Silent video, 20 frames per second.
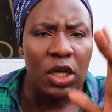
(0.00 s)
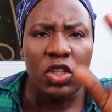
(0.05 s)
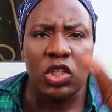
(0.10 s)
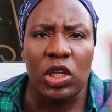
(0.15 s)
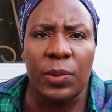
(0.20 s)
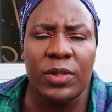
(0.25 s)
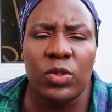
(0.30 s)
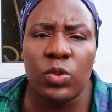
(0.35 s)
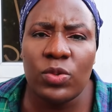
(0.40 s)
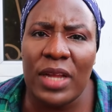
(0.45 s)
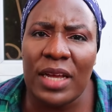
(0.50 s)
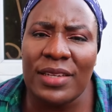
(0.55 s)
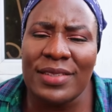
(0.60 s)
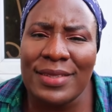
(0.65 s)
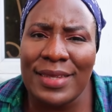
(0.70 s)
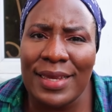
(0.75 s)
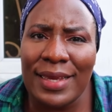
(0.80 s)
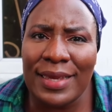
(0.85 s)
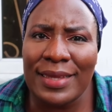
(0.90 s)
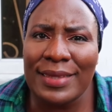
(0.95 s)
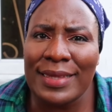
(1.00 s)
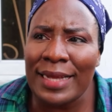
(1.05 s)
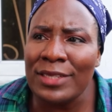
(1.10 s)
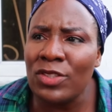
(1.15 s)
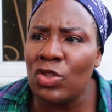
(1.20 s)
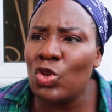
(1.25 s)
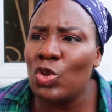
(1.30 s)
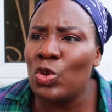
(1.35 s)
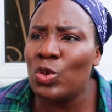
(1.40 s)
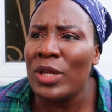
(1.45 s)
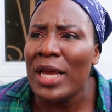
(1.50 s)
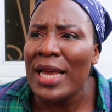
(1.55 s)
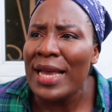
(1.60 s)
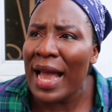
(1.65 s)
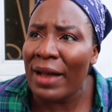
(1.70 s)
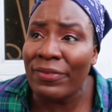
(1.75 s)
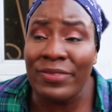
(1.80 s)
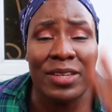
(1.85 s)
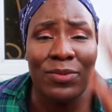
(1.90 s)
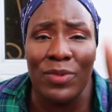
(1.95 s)
somebody will not say that you should,
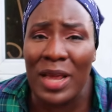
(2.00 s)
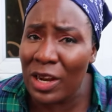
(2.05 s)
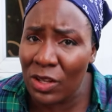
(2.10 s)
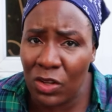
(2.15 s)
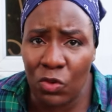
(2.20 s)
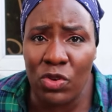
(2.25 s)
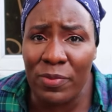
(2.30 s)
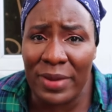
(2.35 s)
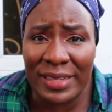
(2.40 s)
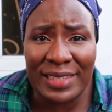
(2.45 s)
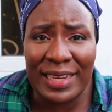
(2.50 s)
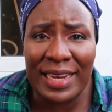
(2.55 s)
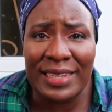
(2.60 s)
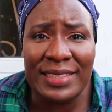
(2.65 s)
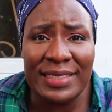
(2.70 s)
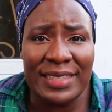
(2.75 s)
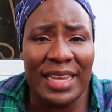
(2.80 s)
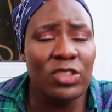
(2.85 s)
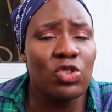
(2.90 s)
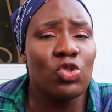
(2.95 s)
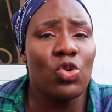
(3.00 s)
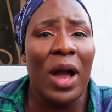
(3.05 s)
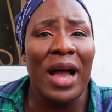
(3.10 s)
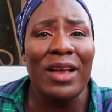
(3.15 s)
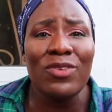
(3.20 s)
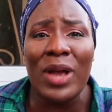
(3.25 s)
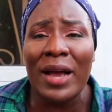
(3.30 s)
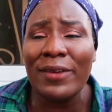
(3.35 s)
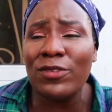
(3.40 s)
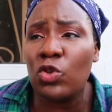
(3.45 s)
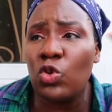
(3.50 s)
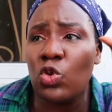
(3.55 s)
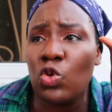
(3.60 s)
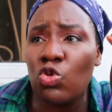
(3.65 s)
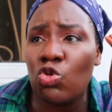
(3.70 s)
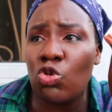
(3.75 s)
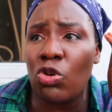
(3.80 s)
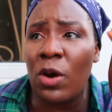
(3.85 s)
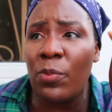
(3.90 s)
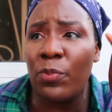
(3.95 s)
I've seen a lot of women say that, that you, should ha you have to
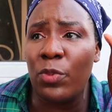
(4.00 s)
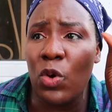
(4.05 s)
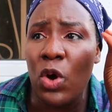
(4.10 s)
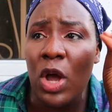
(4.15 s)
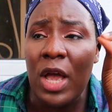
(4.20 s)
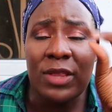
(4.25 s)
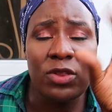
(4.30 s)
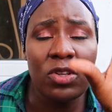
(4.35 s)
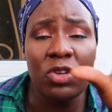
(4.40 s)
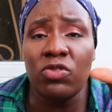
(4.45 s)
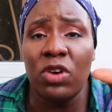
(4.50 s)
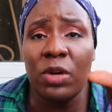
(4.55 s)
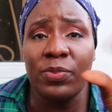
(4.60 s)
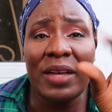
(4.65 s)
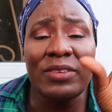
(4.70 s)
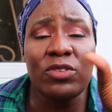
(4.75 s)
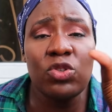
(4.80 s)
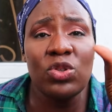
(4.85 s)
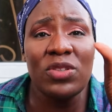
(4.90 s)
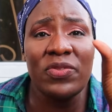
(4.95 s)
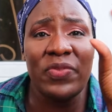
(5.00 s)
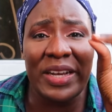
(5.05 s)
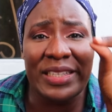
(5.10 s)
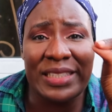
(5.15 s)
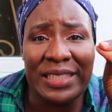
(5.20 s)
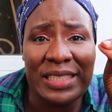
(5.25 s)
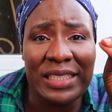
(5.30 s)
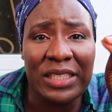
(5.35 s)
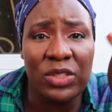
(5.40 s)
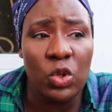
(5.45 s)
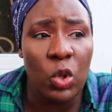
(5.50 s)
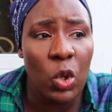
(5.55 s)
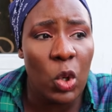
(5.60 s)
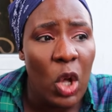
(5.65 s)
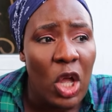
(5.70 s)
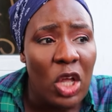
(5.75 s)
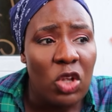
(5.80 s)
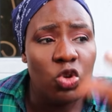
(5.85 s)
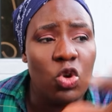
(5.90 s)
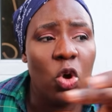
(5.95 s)
use rub, oh, not rub, you have to use Vaseline,
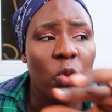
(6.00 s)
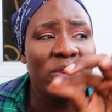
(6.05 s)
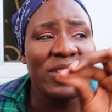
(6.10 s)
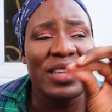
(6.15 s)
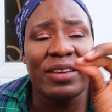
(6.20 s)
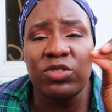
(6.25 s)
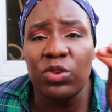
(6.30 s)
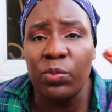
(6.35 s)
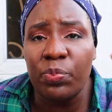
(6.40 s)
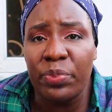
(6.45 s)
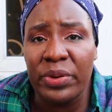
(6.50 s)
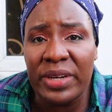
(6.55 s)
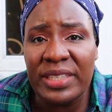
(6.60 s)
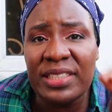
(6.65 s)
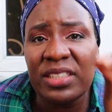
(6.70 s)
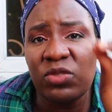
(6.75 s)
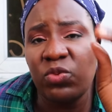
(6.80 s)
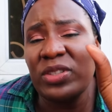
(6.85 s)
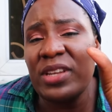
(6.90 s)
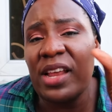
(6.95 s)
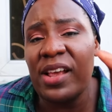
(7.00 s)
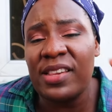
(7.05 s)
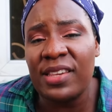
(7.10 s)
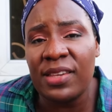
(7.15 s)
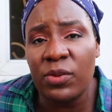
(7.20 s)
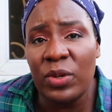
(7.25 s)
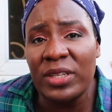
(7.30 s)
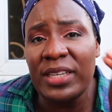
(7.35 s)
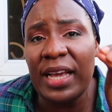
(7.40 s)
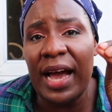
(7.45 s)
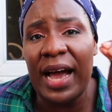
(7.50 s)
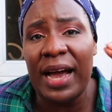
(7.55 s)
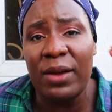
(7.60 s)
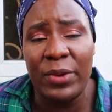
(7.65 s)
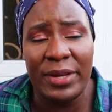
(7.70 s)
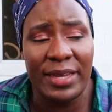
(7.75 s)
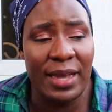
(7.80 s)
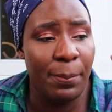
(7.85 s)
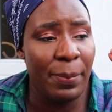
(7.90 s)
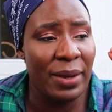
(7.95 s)
oh, you always have to press it. When, when you're
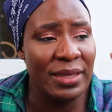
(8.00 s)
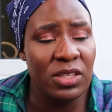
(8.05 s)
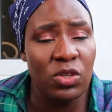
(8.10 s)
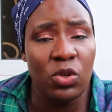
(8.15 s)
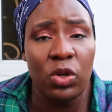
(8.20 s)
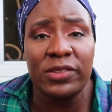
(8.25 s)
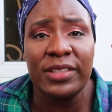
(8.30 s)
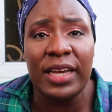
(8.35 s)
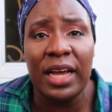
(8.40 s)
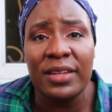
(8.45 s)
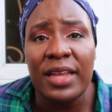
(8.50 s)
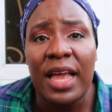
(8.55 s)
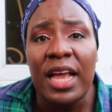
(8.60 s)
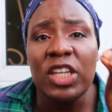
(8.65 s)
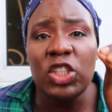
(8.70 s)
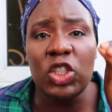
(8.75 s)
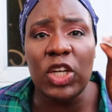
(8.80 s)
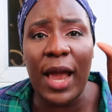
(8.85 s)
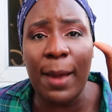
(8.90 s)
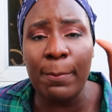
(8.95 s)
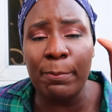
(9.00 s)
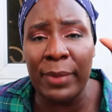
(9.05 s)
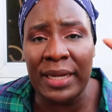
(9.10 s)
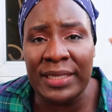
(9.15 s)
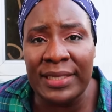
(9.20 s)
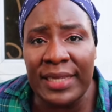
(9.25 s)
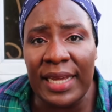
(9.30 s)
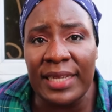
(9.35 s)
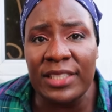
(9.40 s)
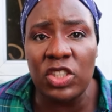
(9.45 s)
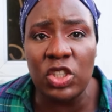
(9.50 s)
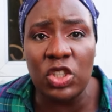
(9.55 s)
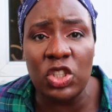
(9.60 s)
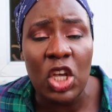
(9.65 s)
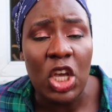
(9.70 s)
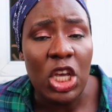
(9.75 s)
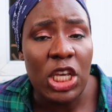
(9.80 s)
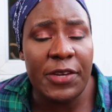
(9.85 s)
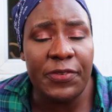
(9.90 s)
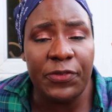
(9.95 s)
when you're batting your child, try and massage
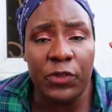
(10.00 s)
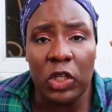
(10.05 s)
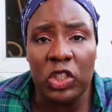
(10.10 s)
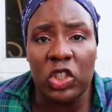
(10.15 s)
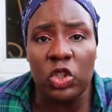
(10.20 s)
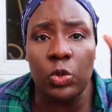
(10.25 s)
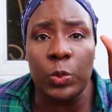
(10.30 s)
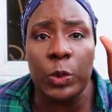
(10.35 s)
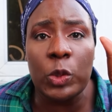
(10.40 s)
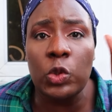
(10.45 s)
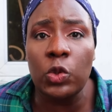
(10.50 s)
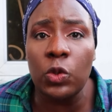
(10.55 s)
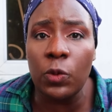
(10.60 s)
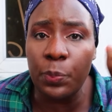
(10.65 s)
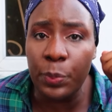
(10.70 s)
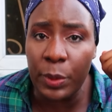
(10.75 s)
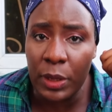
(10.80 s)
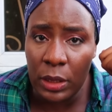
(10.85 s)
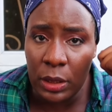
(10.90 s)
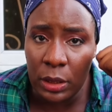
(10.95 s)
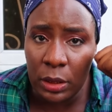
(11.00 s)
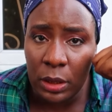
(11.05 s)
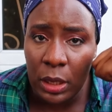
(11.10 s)
it, if not it will be too big.